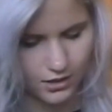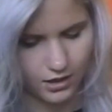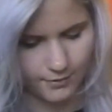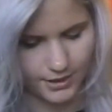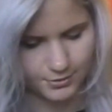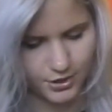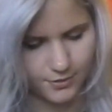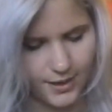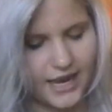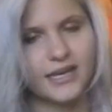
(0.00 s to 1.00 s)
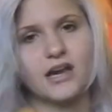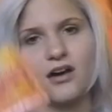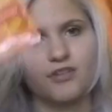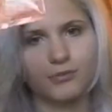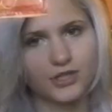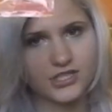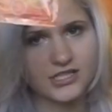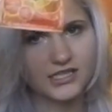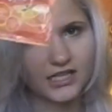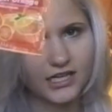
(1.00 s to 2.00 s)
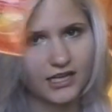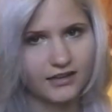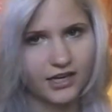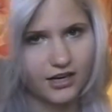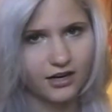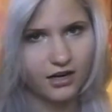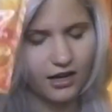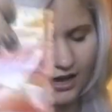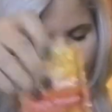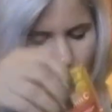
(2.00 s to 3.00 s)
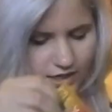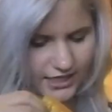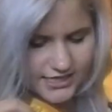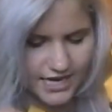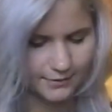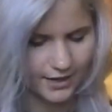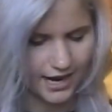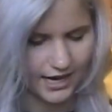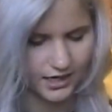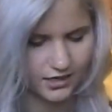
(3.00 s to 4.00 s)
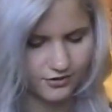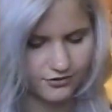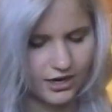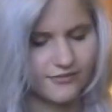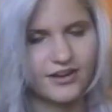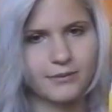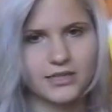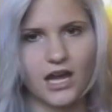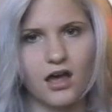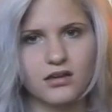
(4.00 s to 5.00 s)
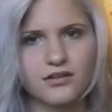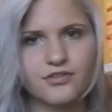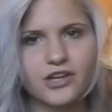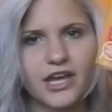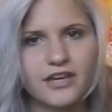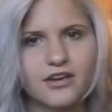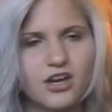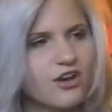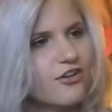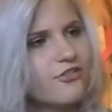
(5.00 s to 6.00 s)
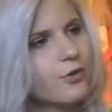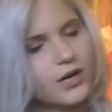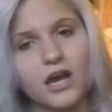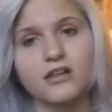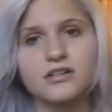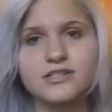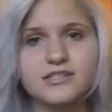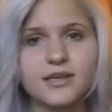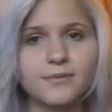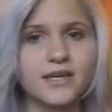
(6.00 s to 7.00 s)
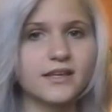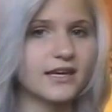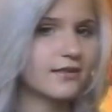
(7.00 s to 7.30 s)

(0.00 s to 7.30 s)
I put a packet of Emergency in there. I bought like a 10-pack at Family Dollar for like $4 or something like